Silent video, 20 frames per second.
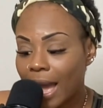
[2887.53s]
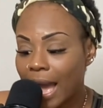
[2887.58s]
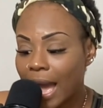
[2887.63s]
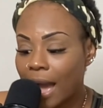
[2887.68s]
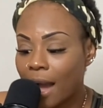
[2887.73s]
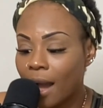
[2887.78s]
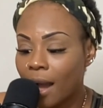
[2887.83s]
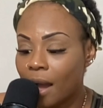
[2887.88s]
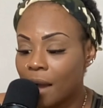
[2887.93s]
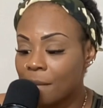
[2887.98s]

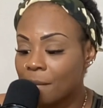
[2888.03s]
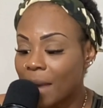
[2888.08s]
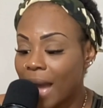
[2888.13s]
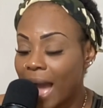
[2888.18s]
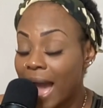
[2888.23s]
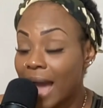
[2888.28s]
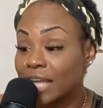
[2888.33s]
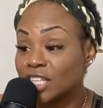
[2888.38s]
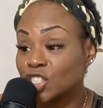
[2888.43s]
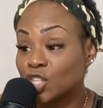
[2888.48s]

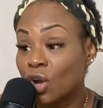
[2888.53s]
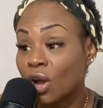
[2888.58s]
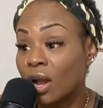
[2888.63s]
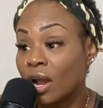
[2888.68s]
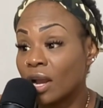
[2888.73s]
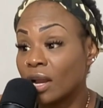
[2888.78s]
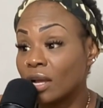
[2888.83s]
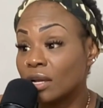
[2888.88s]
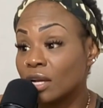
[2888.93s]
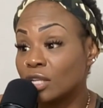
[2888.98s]
I
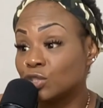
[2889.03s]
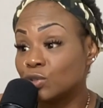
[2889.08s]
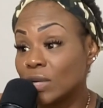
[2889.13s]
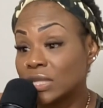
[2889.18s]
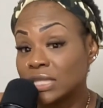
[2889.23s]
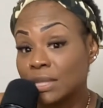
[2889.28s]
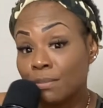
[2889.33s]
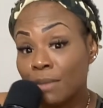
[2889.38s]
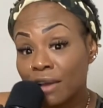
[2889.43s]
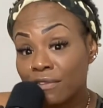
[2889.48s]
started
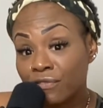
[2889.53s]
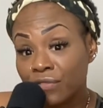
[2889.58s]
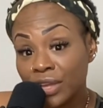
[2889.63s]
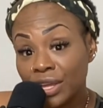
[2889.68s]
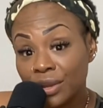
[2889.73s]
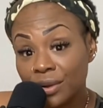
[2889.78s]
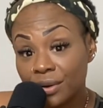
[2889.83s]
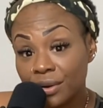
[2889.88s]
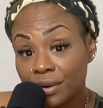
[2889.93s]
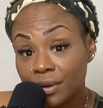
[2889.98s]
addressing my
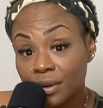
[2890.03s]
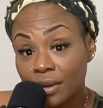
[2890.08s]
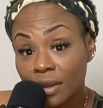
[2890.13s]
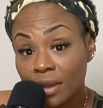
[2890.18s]
fear